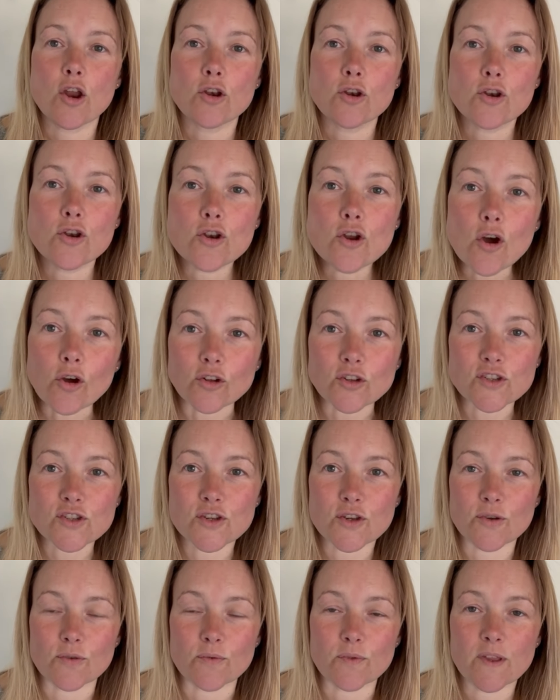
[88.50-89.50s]
not
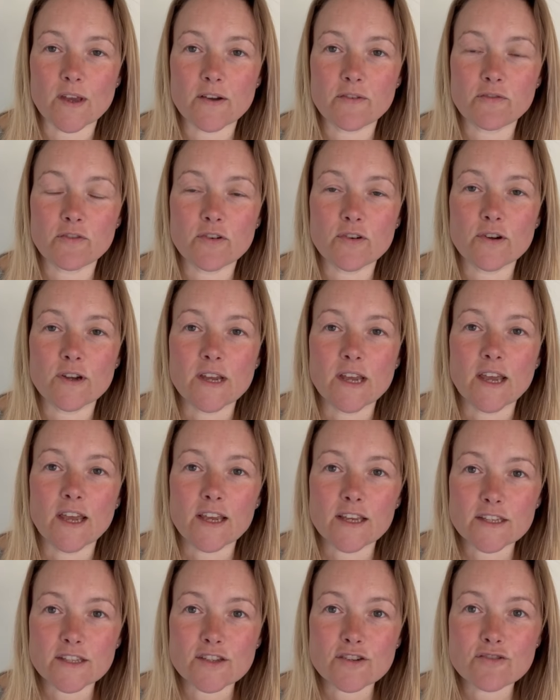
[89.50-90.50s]
to. Therefore,
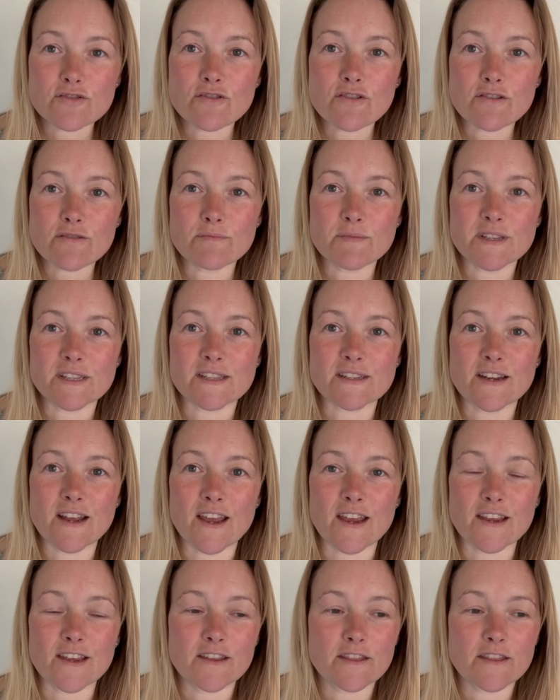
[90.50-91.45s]
it's not a mistake.